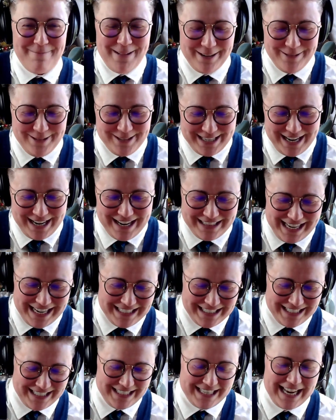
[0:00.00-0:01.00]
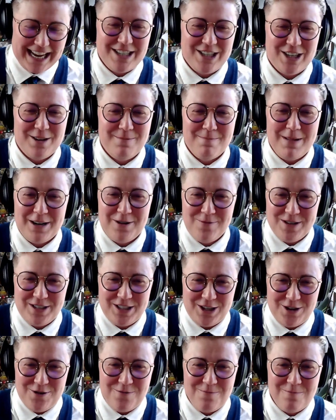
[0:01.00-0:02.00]
I was like, that's such a
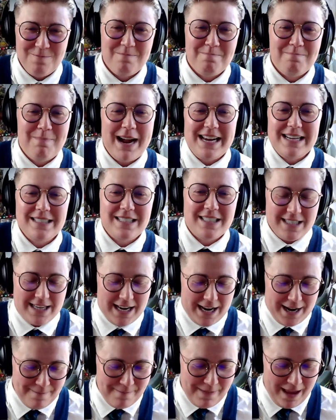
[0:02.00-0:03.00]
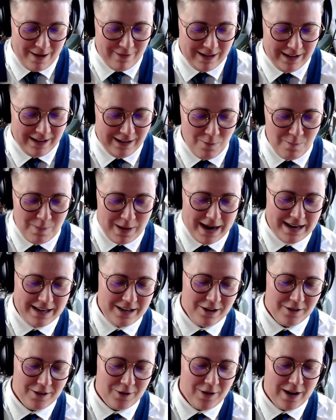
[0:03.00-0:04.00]
Matatū mates having a little Barney
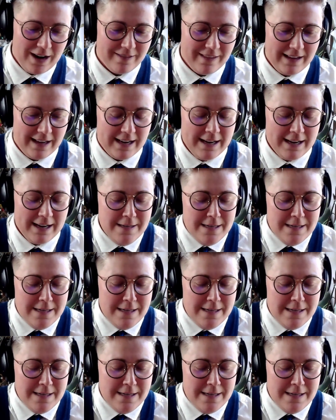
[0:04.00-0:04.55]
on the ground there.